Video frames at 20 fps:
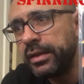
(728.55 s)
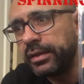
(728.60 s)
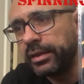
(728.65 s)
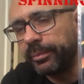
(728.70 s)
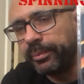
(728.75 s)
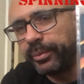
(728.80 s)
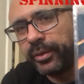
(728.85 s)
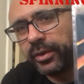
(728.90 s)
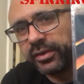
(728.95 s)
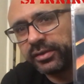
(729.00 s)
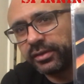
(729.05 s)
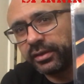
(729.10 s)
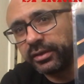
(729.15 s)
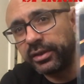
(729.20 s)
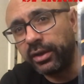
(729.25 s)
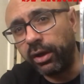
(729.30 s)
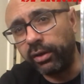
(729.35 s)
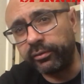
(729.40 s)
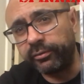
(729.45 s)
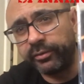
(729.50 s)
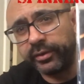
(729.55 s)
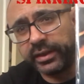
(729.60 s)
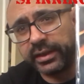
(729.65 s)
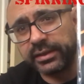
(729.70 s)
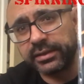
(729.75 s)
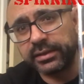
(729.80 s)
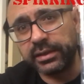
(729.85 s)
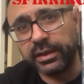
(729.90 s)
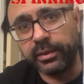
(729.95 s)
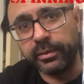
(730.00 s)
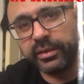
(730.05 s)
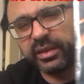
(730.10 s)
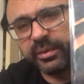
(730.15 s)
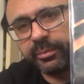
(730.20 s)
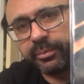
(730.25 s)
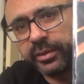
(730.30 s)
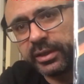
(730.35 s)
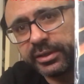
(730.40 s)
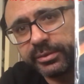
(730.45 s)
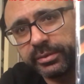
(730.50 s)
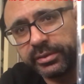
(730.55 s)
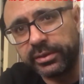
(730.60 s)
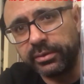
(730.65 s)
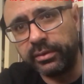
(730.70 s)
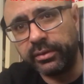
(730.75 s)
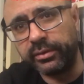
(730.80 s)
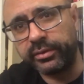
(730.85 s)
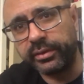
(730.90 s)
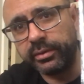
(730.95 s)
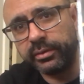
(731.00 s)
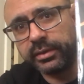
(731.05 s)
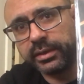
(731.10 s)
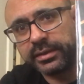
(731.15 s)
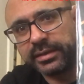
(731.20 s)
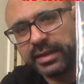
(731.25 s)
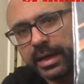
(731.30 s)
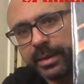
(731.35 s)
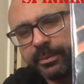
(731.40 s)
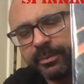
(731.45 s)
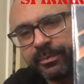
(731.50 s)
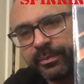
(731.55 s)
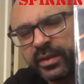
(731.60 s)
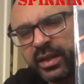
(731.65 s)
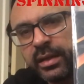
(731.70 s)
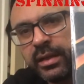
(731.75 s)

the personal conflicts that Prince was going through at the time.